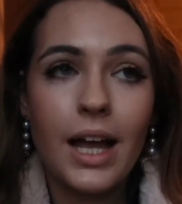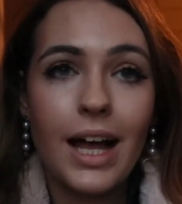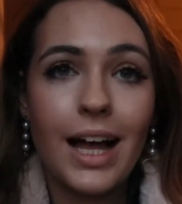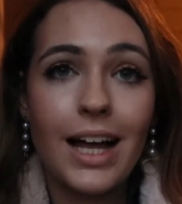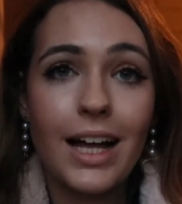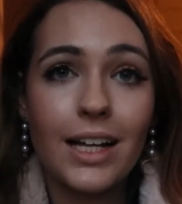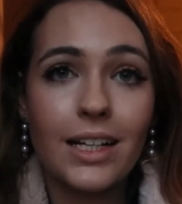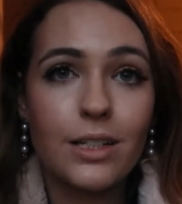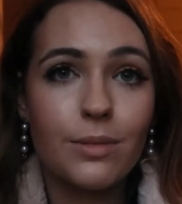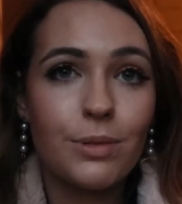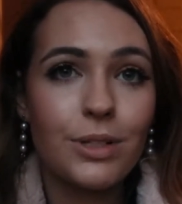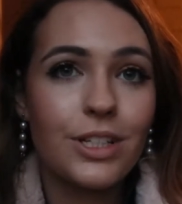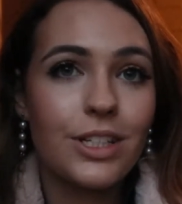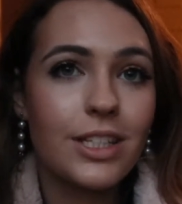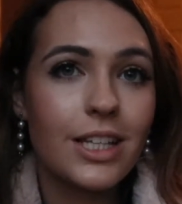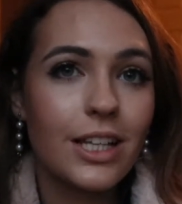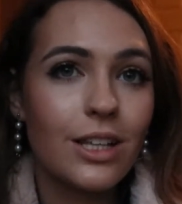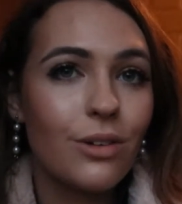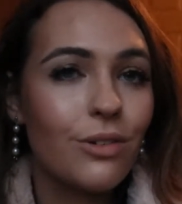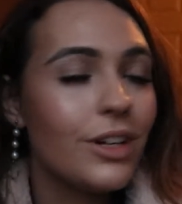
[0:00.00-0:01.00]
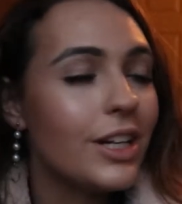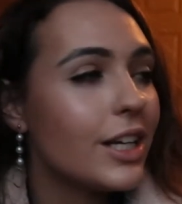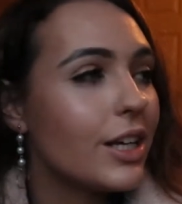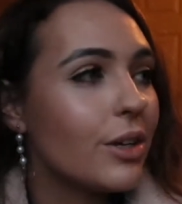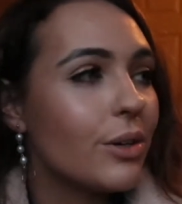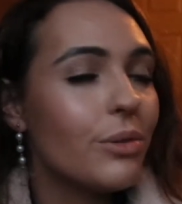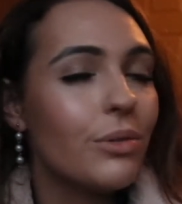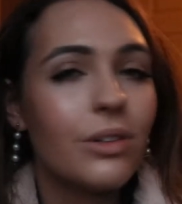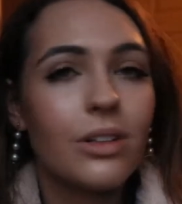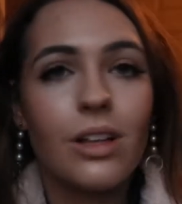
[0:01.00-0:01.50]
and plus they look really
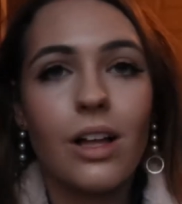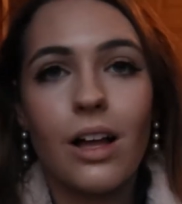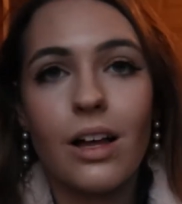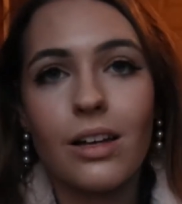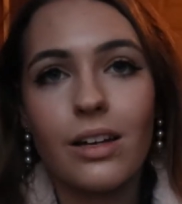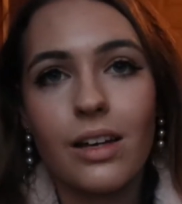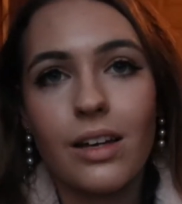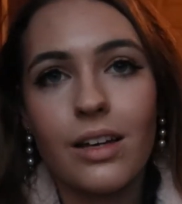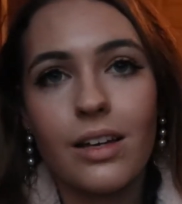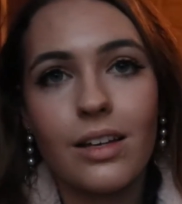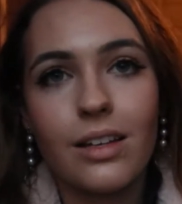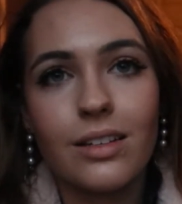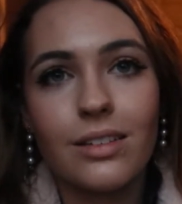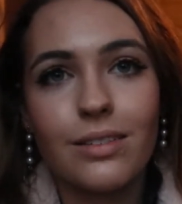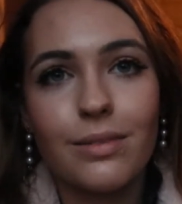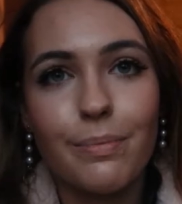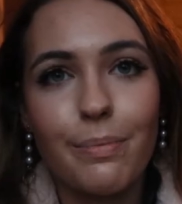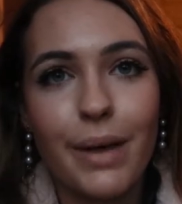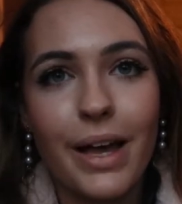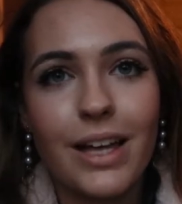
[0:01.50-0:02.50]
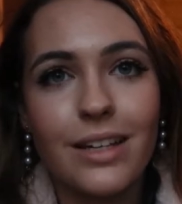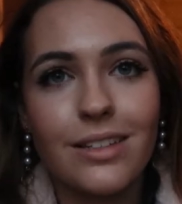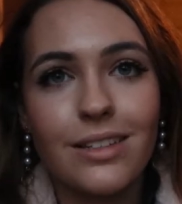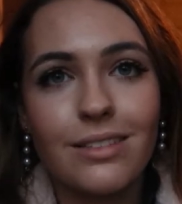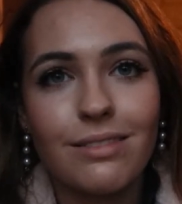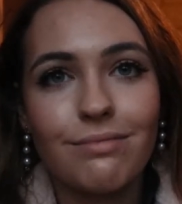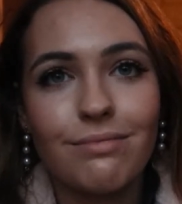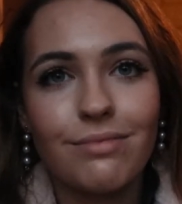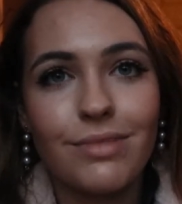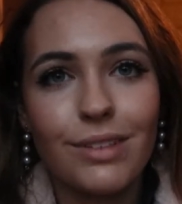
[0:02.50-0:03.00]
cool on a bed
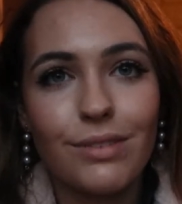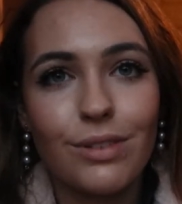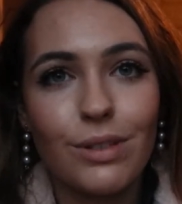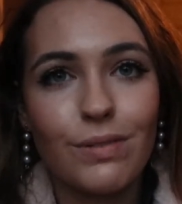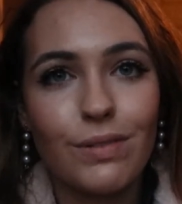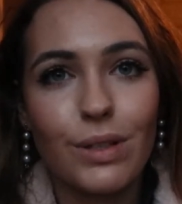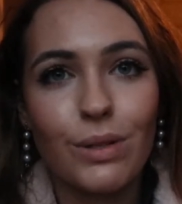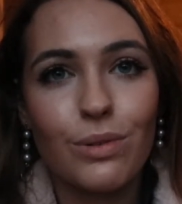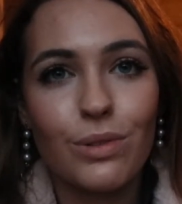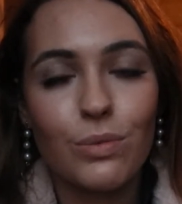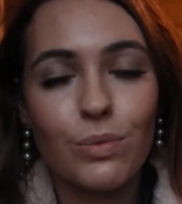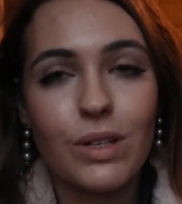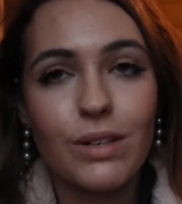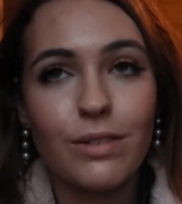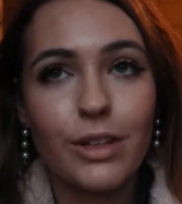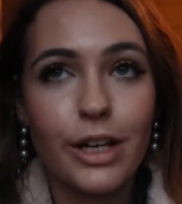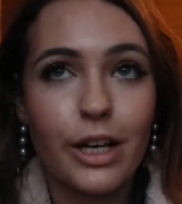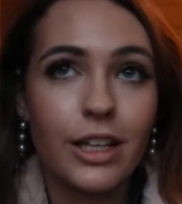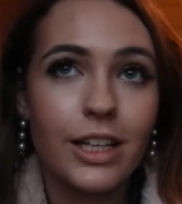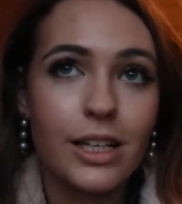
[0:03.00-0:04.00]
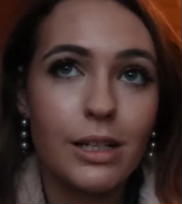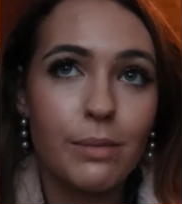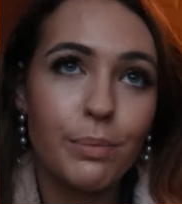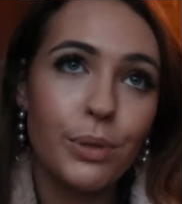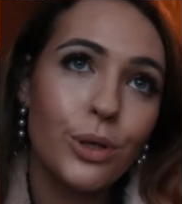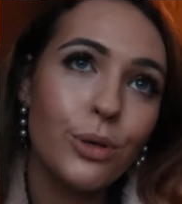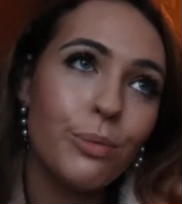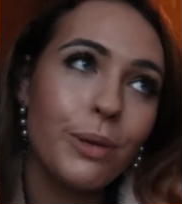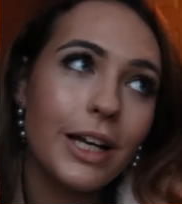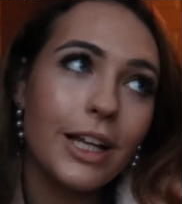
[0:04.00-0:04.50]
if you have loads. We have like a little
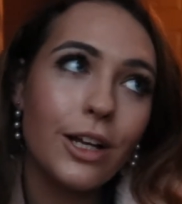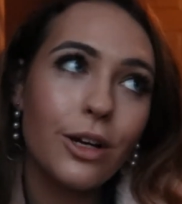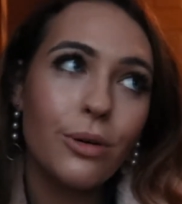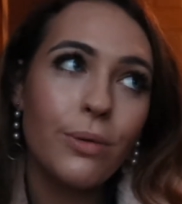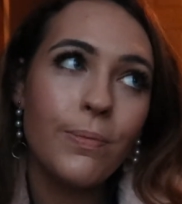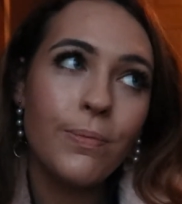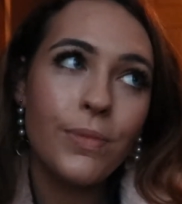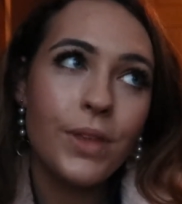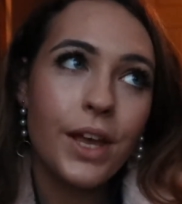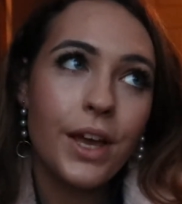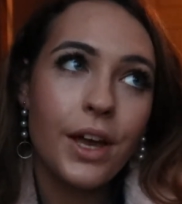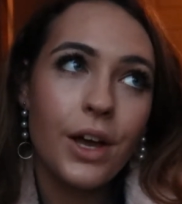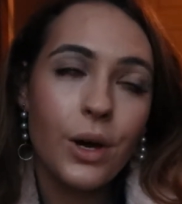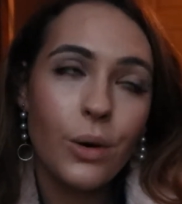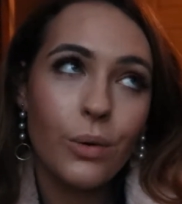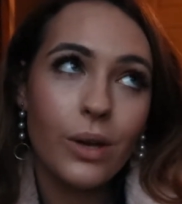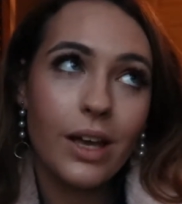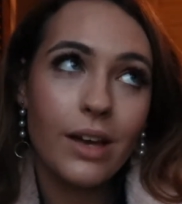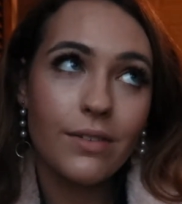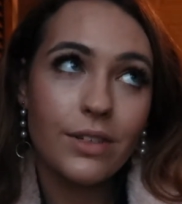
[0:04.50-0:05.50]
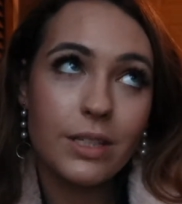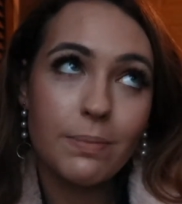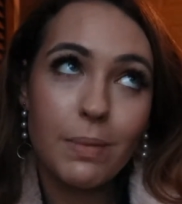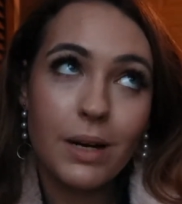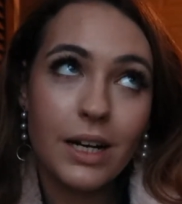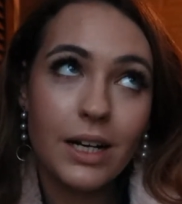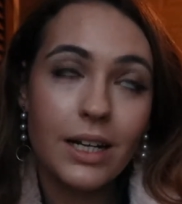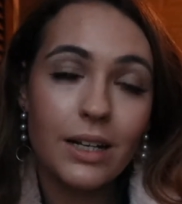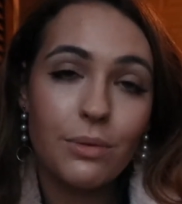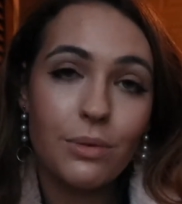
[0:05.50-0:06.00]
poo pillow, we have a
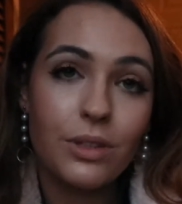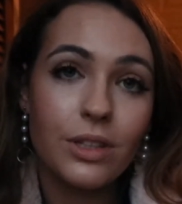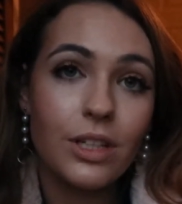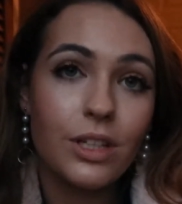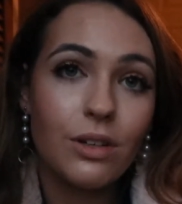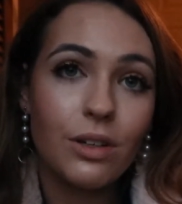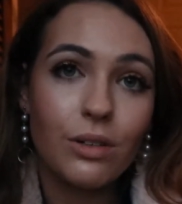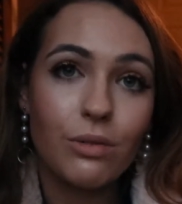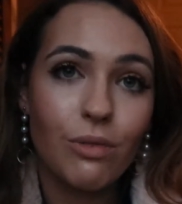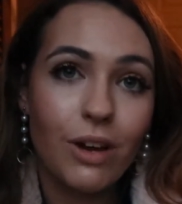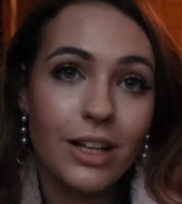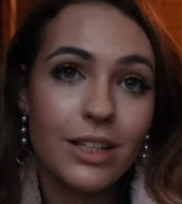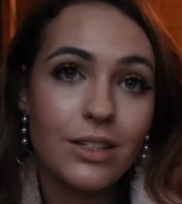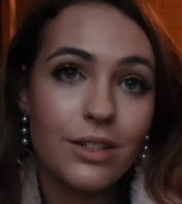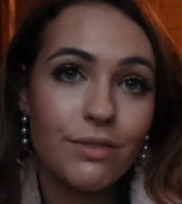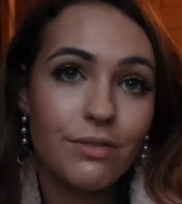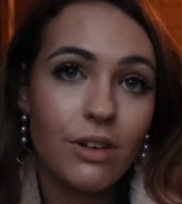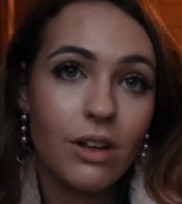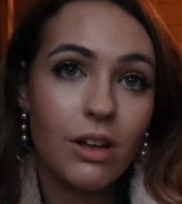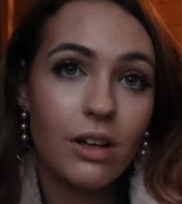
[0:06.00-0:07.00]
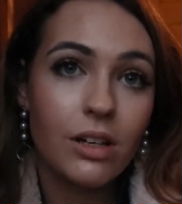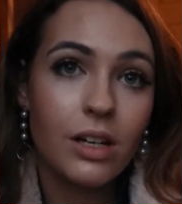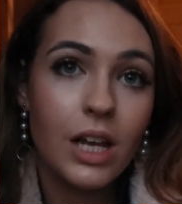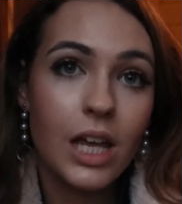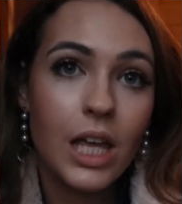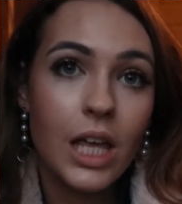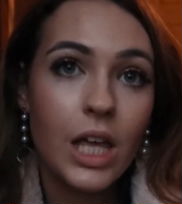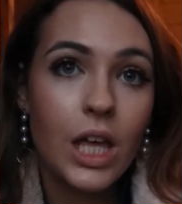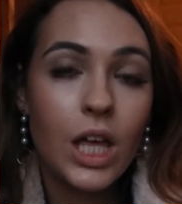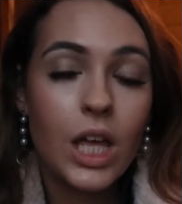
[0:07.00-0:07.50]
sparkly one that you can write stuff on,
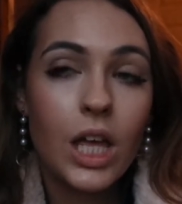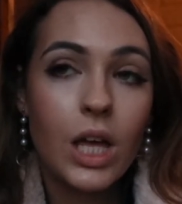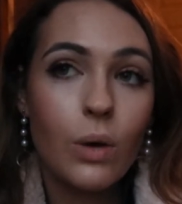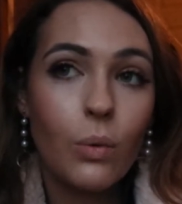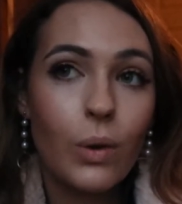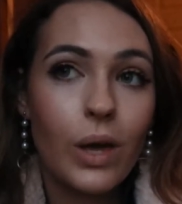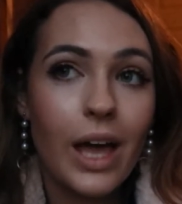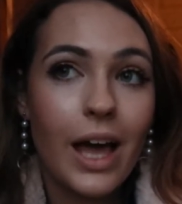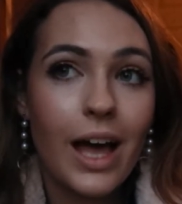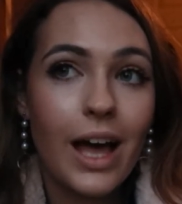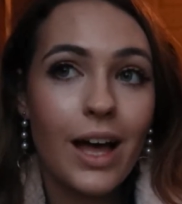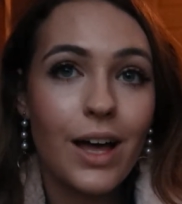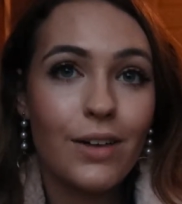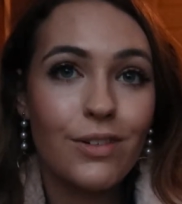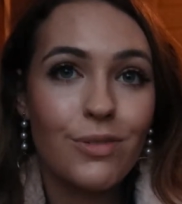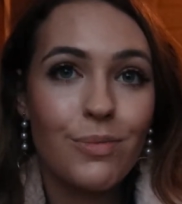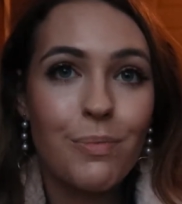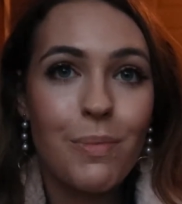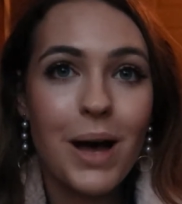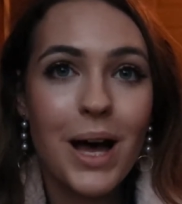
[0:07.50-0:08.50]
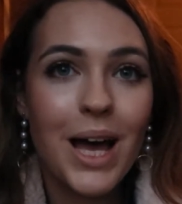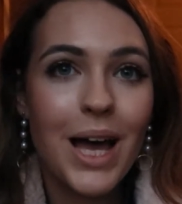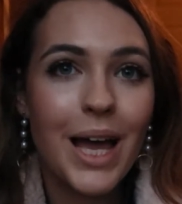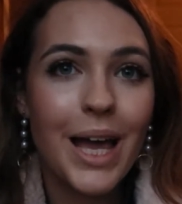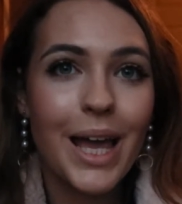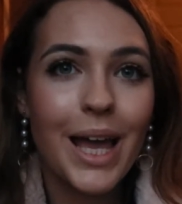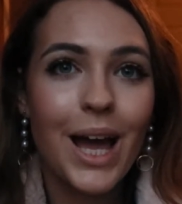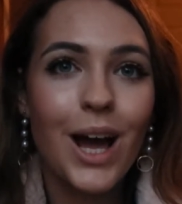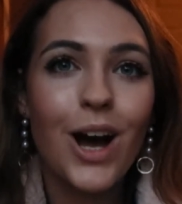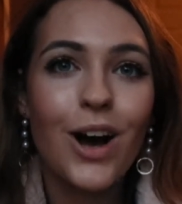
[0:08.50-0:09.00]
we have
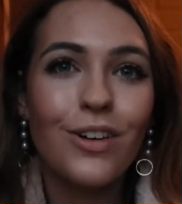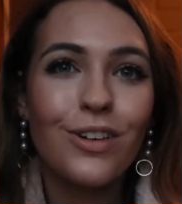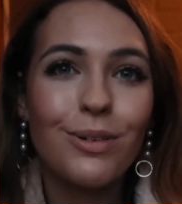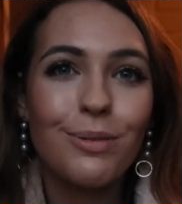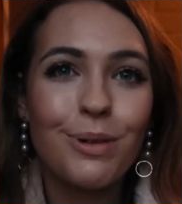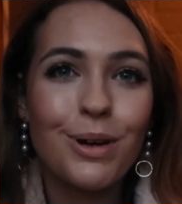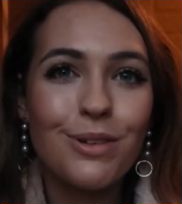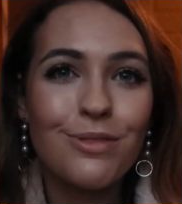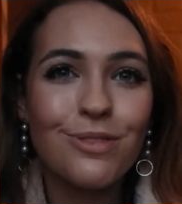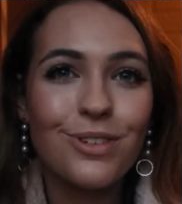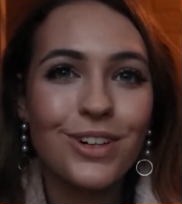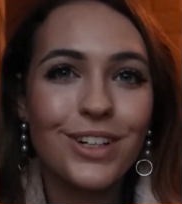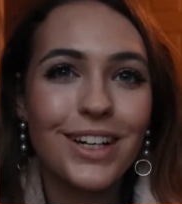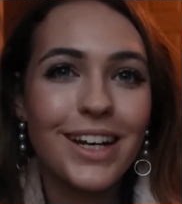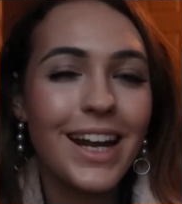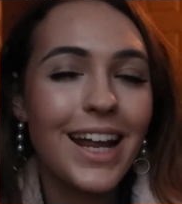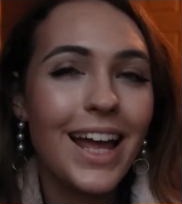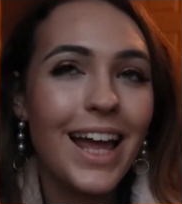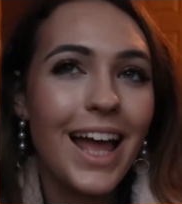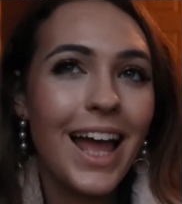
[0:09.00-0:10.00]
my Hufflepuff one,